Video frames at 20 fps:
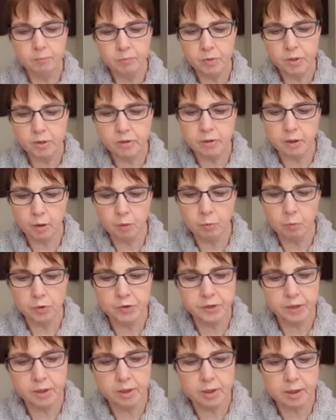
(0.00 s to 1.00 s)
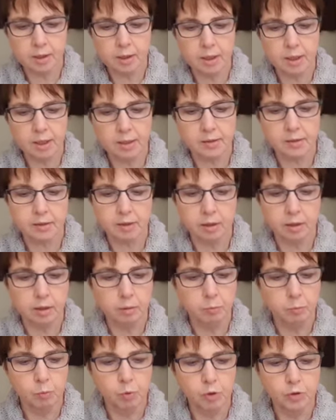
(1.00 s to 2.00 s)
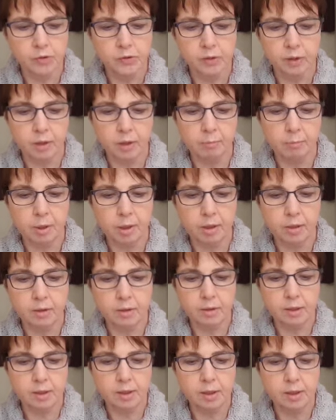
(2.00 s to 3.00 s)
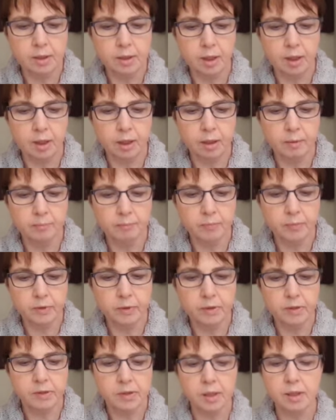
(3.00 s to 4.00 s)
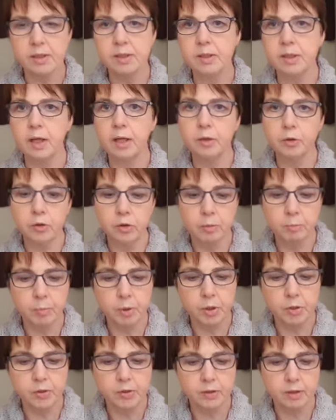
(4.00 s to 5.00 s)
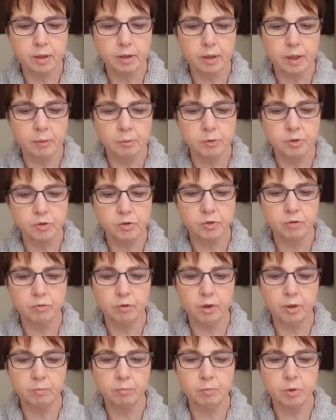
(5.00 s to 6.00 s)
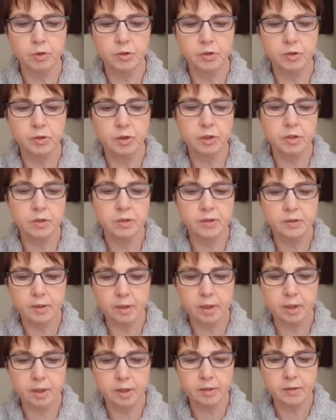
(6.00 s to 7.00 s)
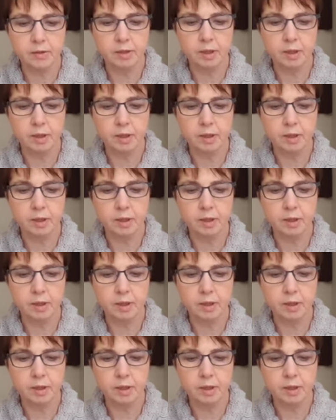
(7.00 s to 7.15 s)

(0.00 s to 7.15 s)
So what I did last time was I made the size 10 on the bust, so that was to fit bust 36,